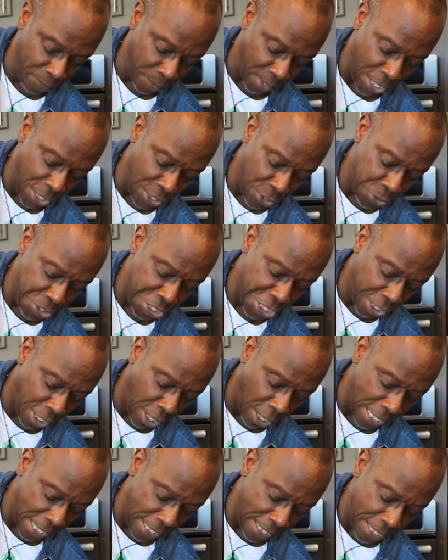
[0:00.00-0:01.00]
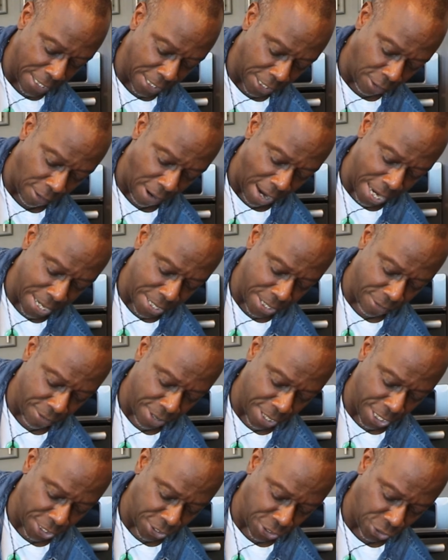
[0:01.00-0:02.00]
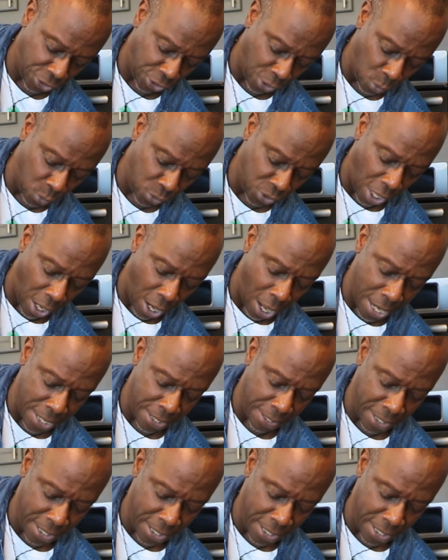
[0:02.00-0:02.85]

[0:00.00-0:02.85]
You know, you cut it in a grinder and it just goes on.